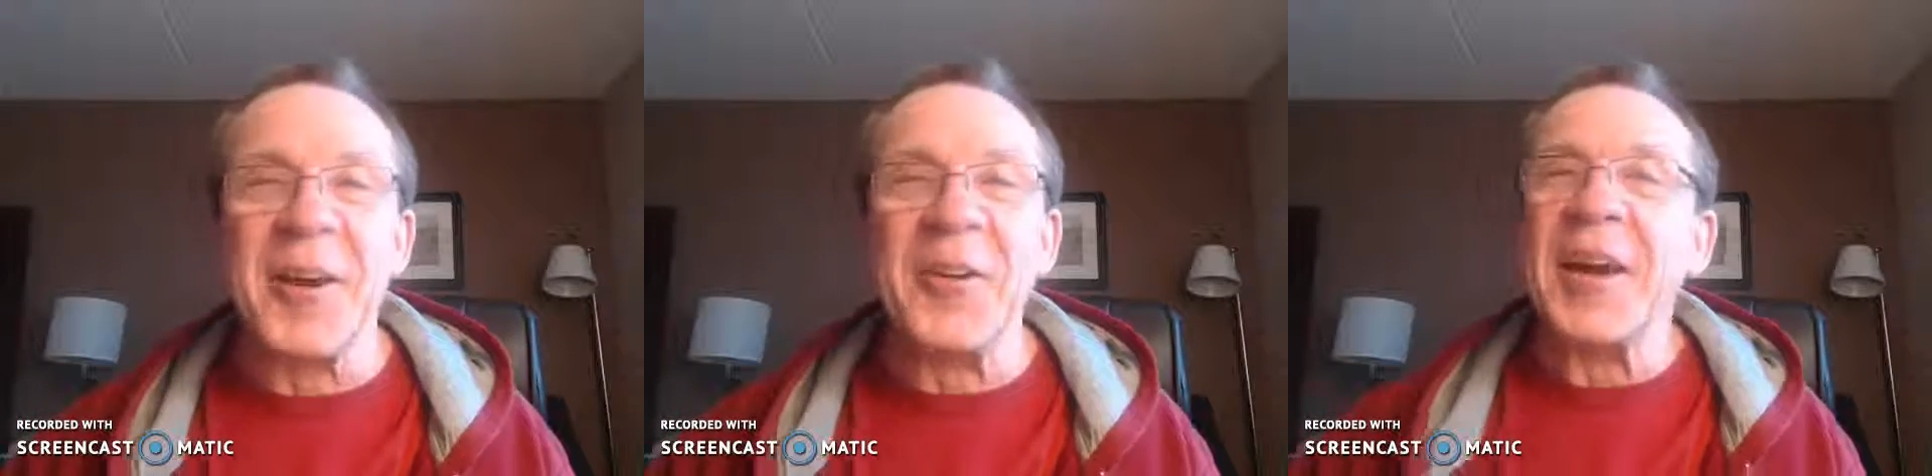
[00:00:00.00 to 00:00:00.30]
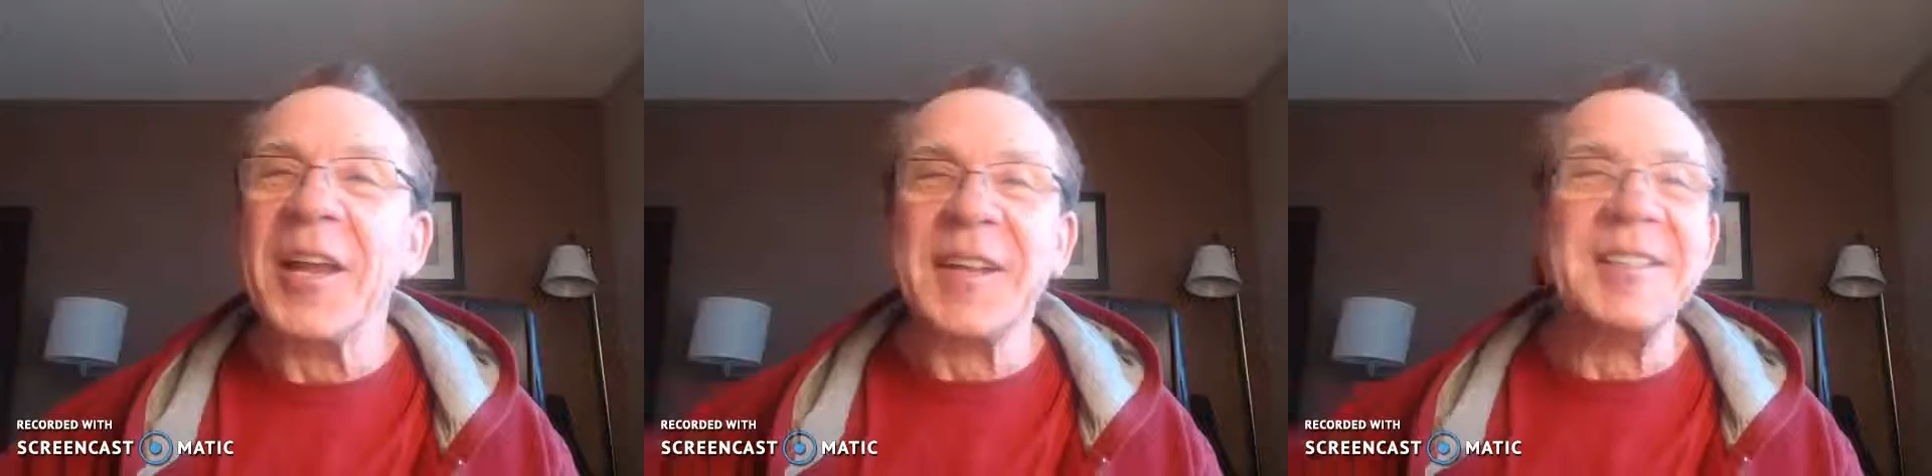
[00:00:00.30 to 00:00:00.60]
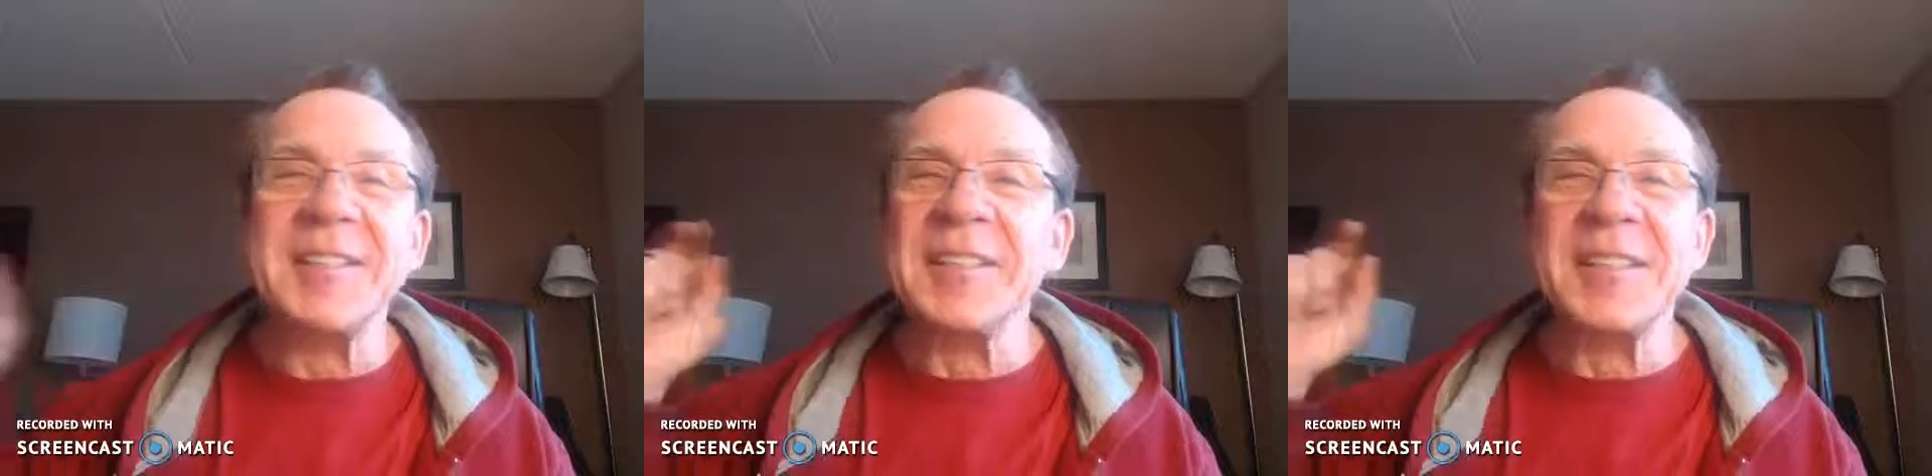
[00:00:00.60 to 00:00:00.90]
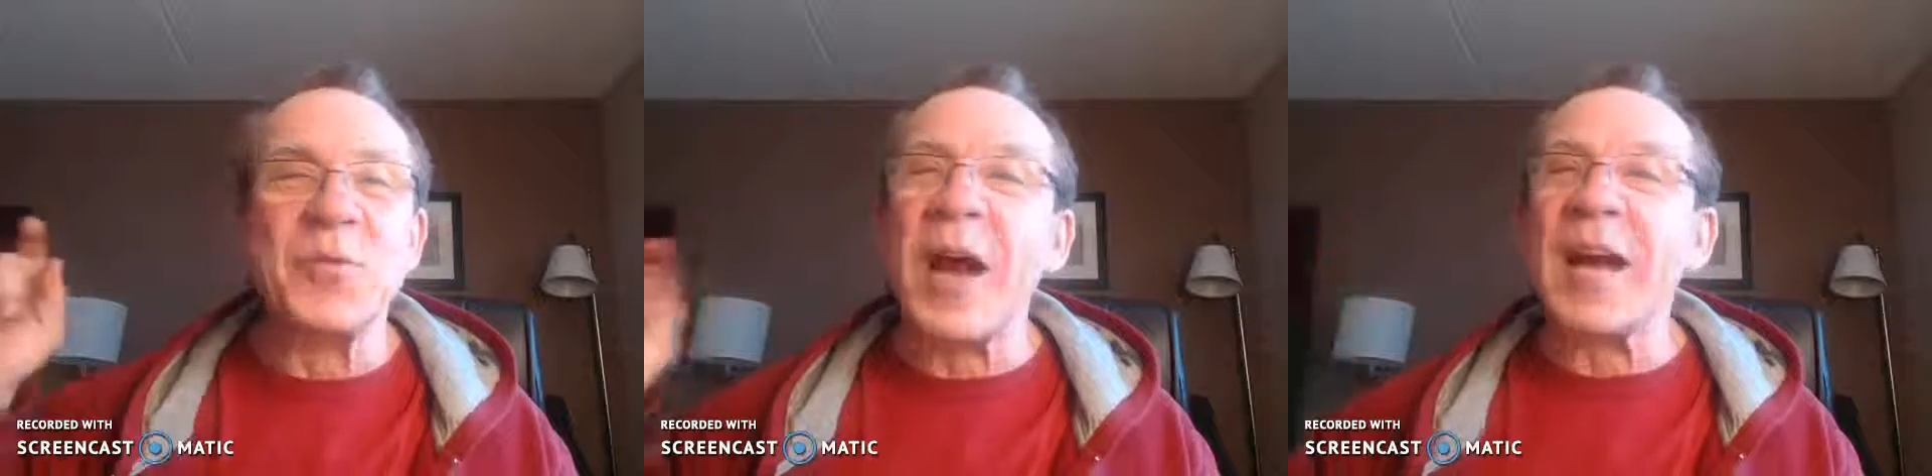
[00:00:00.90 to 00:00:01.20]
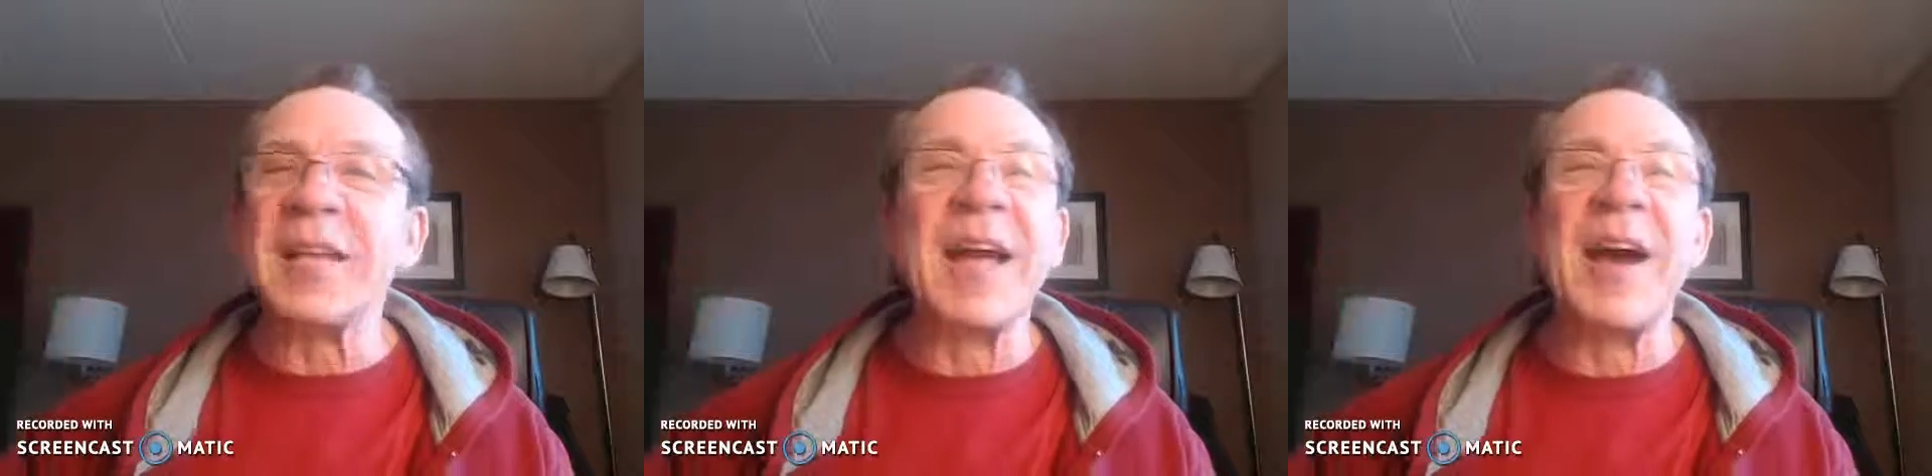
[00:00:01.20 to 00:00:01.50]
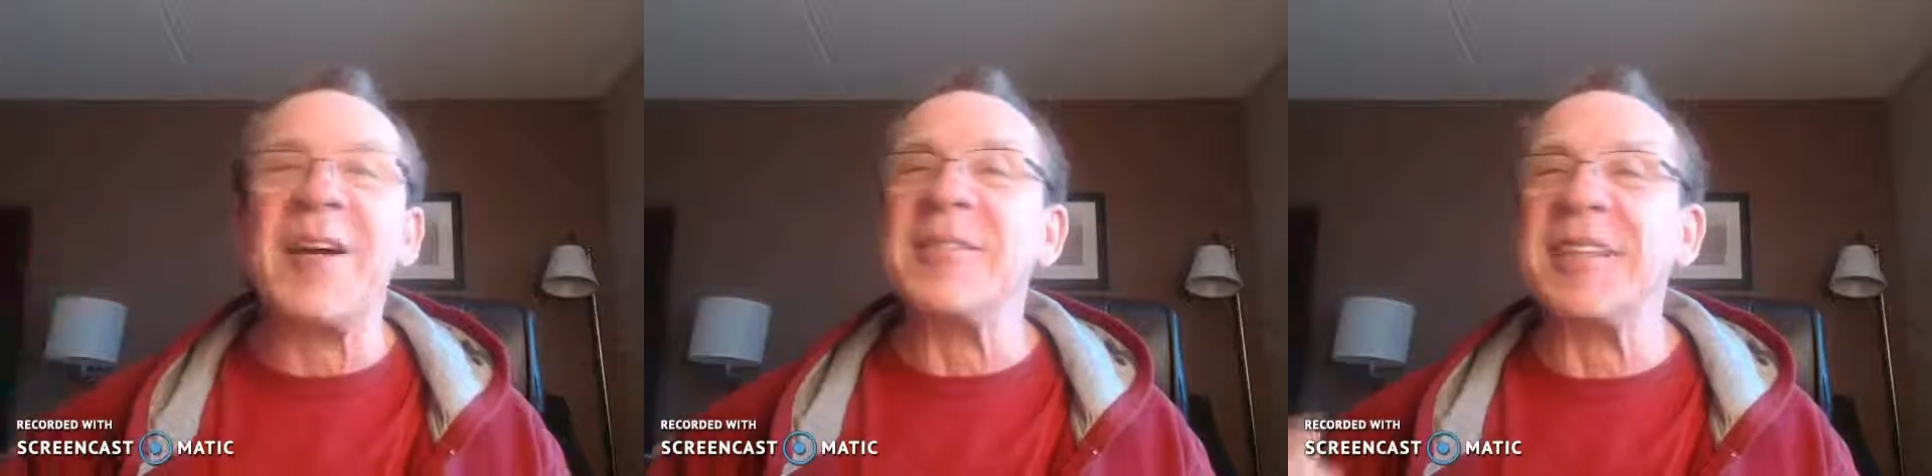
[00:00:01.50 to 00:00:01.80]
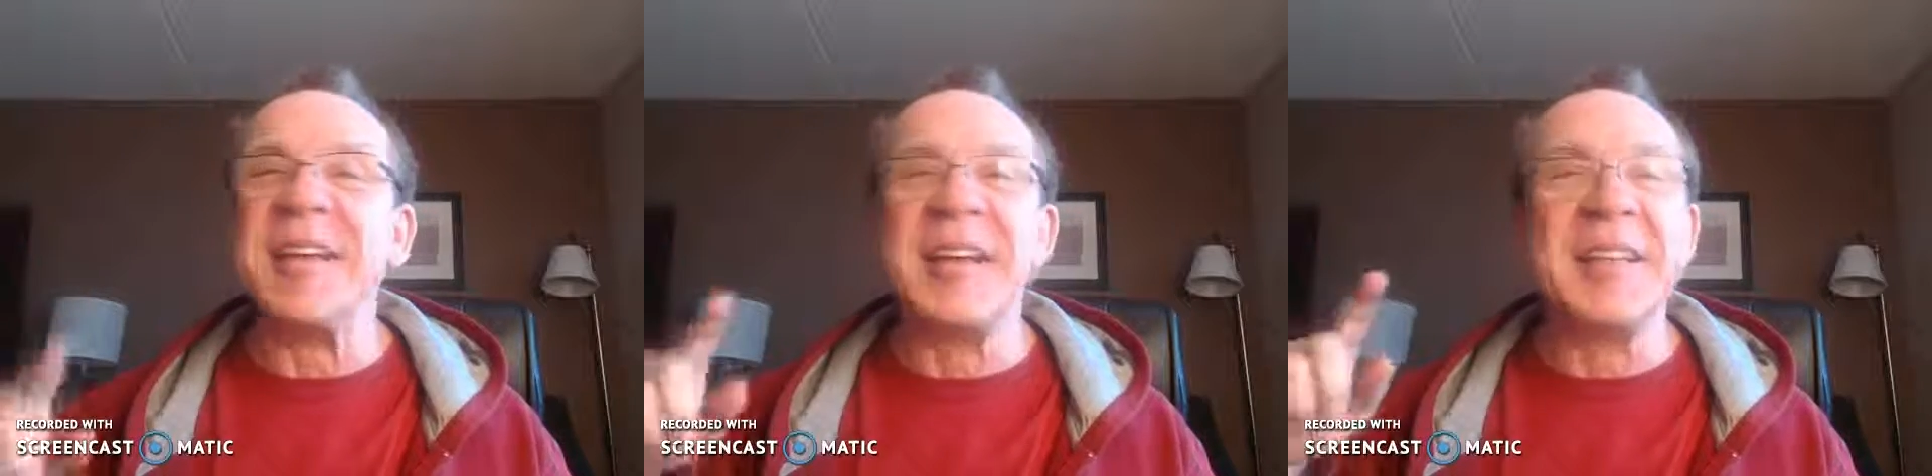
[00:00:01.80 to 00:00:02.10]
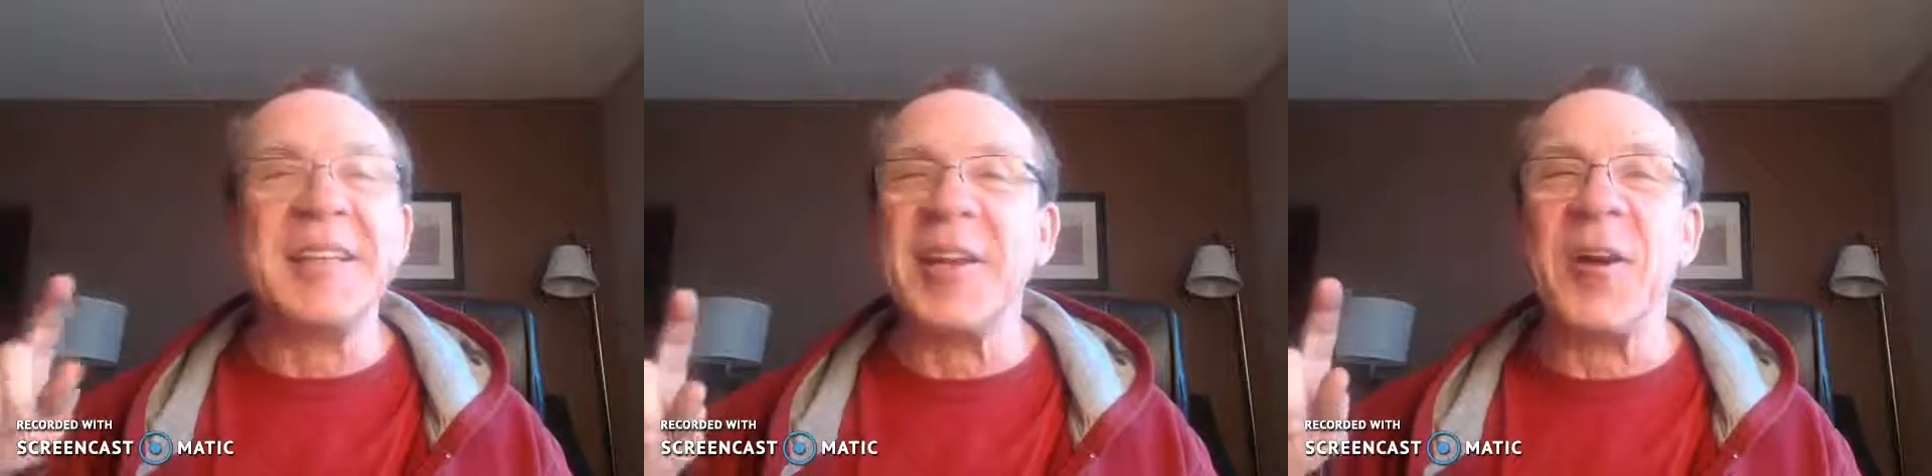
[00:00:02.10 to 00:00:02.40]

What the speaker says: You know, let's rock the house and